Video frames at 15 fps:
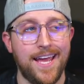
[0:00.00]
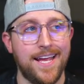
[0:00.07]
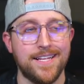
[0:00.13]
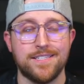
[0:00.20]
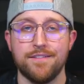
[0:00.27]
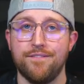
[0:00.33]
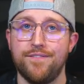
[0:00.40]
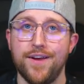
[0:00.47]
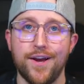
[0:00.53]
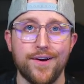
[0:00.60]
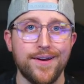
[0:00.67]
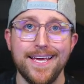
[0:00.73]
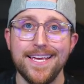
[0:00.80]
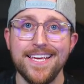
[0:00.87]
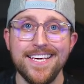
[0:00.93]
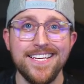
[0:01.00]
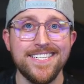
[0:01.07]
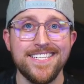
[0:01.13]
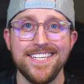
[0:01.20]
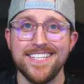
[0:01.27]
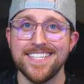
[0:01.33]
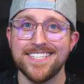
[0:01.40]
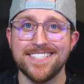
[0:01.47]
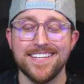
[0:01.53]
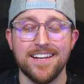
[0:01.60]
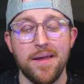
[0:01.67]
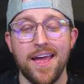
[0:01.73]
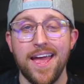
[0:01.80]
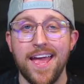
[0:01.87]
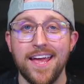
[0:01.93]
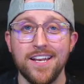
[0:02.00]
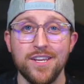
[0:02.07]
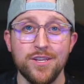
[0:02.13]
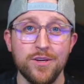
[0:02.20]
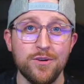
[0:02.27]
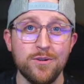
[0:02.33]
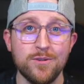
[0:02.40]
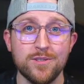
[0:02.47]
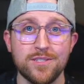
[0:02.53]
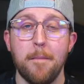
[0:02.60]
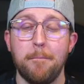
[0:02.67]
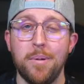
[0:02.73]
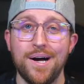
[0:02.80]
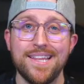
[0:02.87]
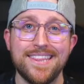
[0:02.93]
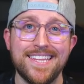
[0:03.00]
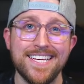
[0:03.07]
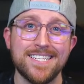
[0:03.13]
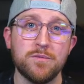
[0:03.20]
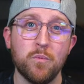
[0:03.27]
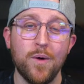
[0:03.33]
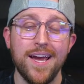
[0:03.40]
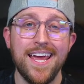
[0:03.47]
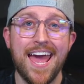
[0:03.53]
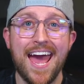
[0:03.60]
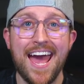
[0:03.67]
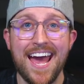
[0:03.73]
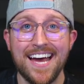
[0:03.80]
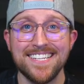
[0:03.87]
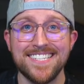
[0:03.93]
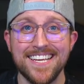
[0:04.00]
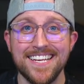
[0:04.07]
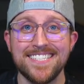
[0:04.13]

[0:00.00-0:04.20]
It's very easy to set up and use, but this way has its